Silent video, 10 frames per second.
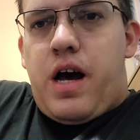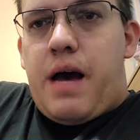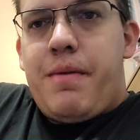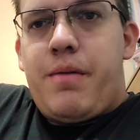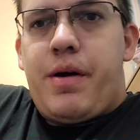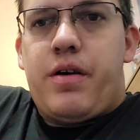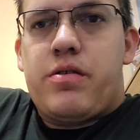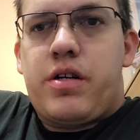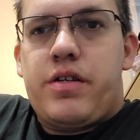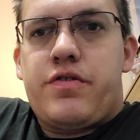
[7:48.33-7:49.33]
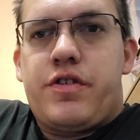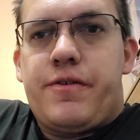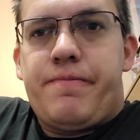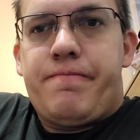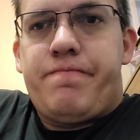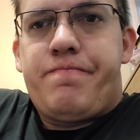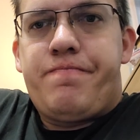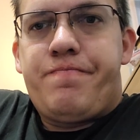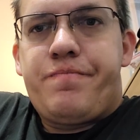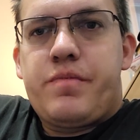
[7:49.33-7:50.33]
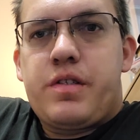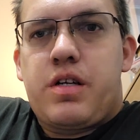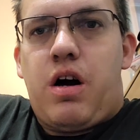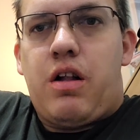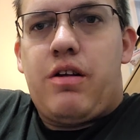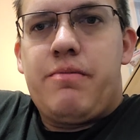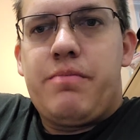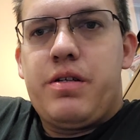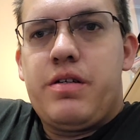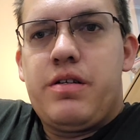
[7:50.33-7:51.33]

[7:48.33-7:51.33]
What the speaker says: I made my own custom column,